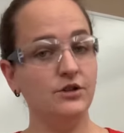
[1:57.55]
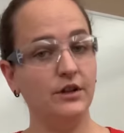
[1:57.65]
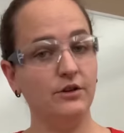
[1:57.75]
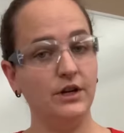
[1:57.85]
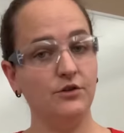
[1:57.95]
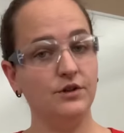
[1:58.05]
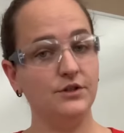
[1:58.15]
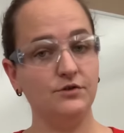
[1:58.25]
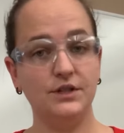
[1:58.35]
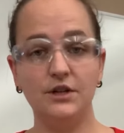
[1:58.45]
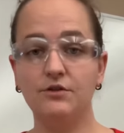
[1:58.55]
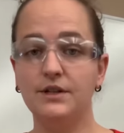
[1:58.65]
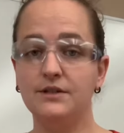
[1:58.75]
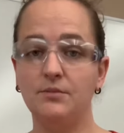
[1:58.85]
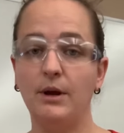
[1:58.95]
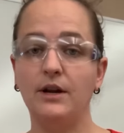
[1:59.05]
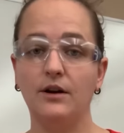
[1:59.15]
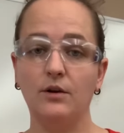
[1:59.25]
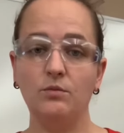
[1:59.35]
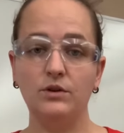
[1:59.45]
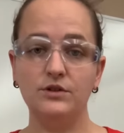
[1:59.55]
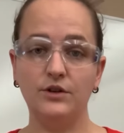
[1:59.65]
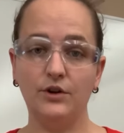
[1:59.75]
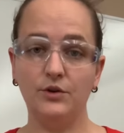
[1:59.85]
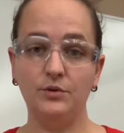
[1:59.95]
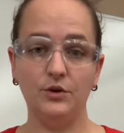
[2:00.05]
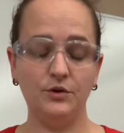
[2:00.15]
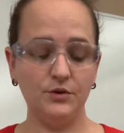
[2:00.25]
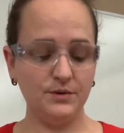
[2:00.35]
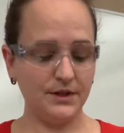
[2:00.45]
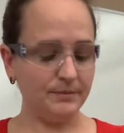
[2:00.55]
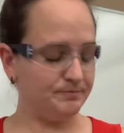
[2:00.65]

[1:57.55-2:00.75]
either increase or decrease, depending on what solute you're using.